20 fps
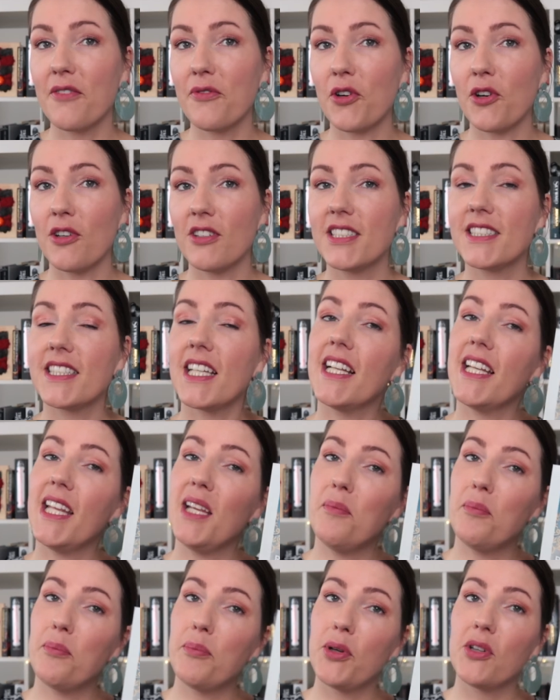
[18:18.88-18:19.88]
of course,
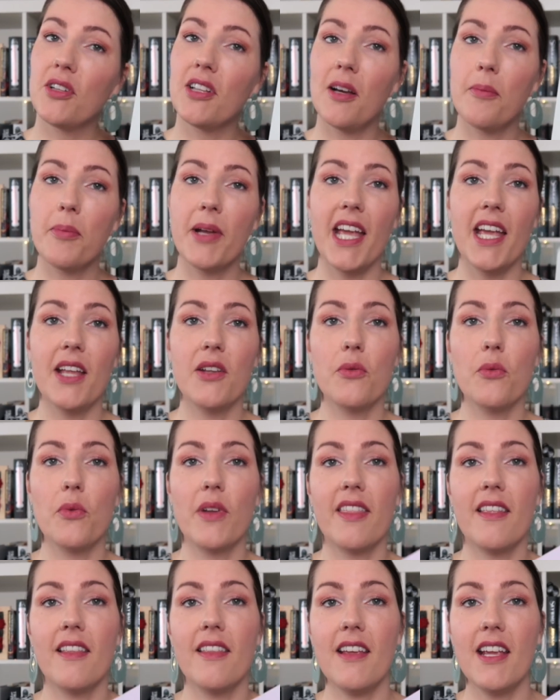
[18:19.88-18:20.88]
the book club kit
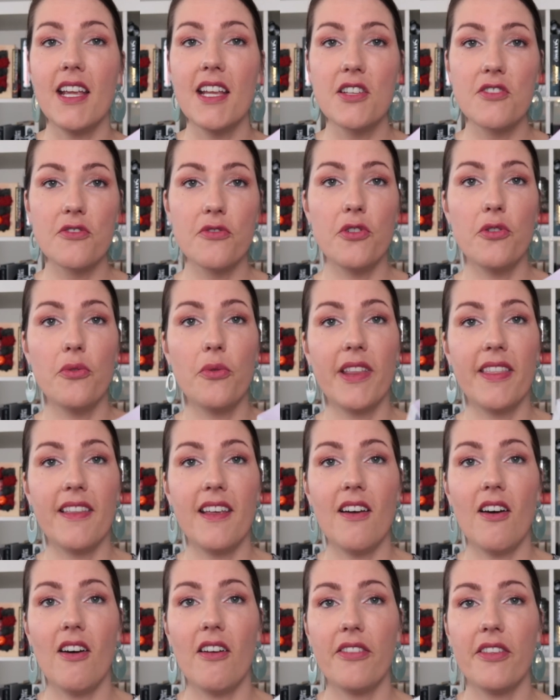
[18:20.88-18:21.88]
with an interview with
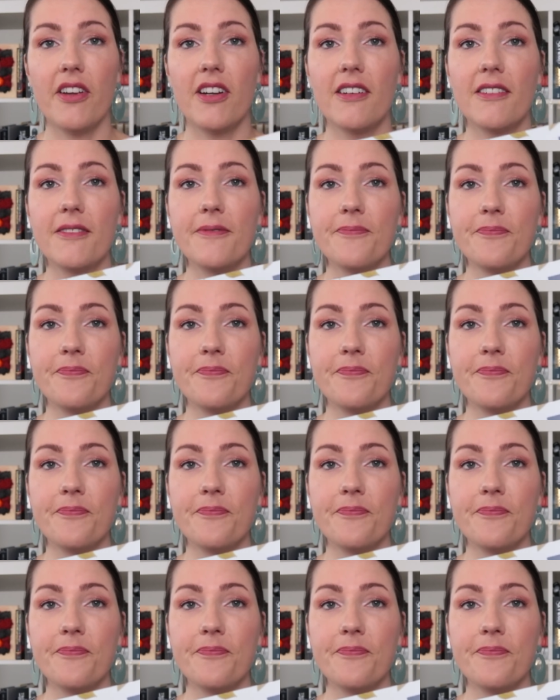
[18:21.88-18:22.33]
the author.